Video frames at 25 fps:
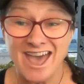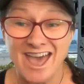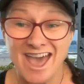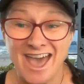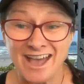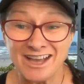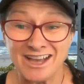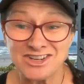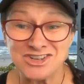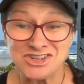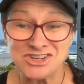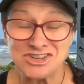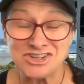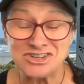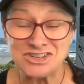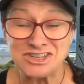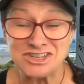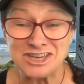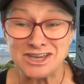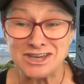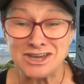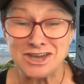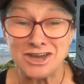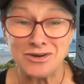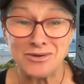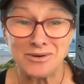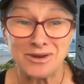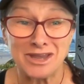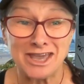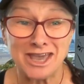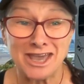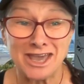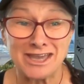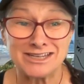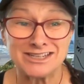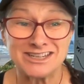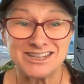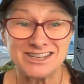actually
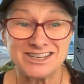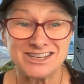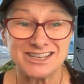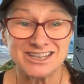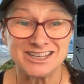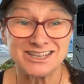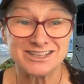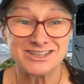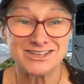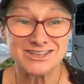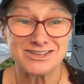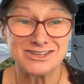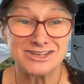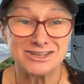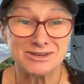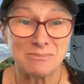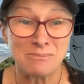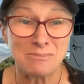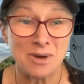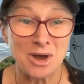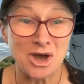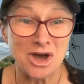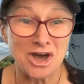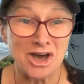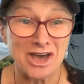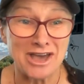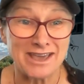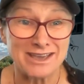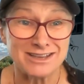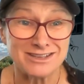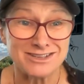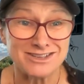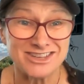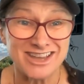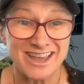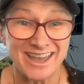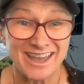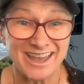created its
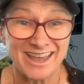demise.